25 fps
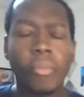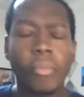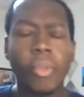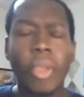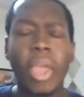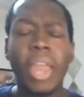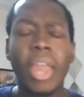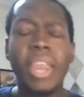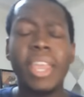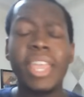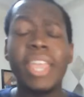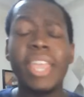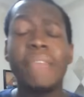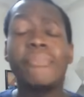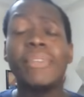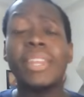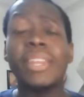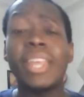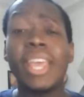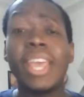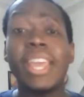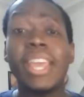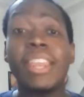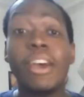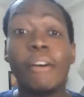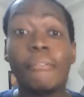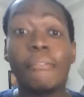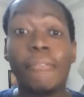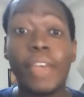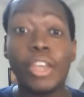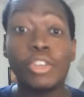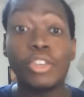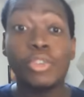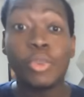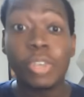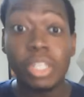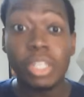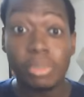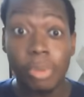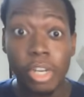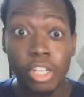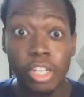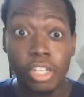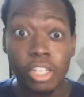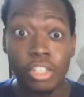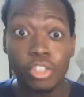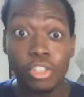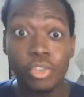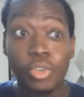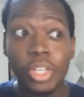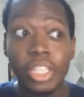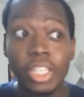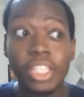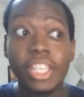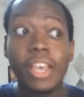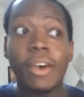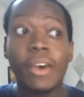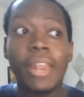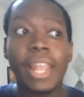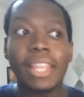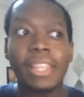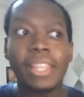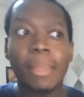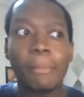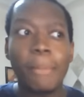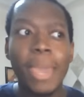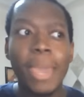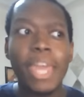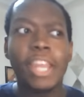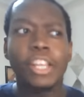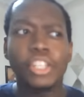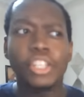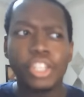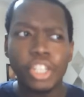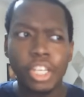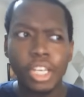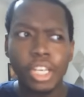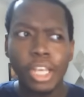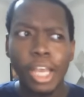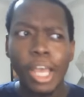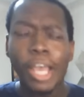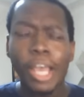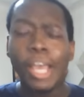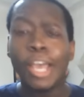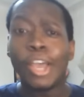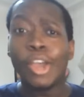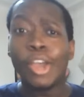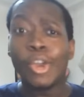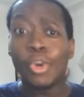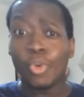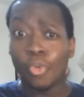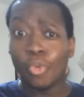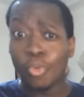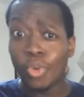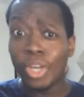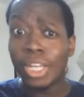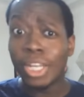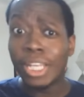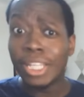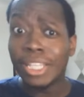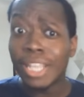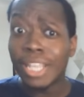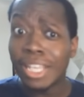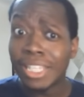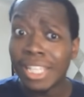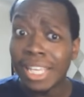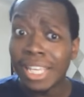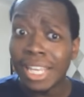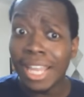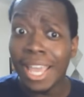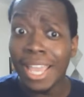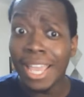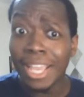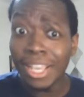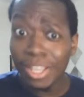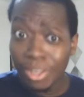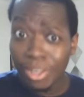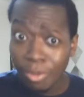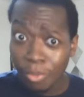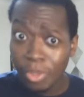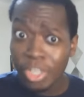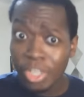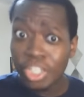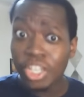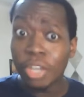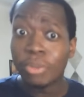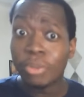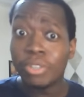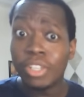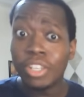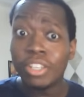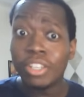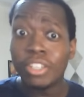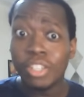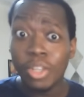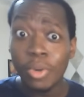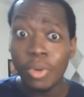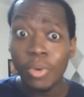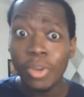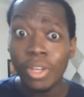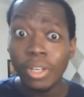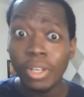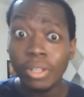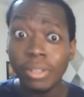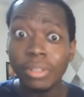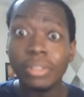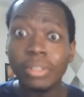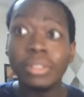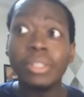And even in her facial expressions, you could tell that the manager really doesn't like what Chelsea is doing,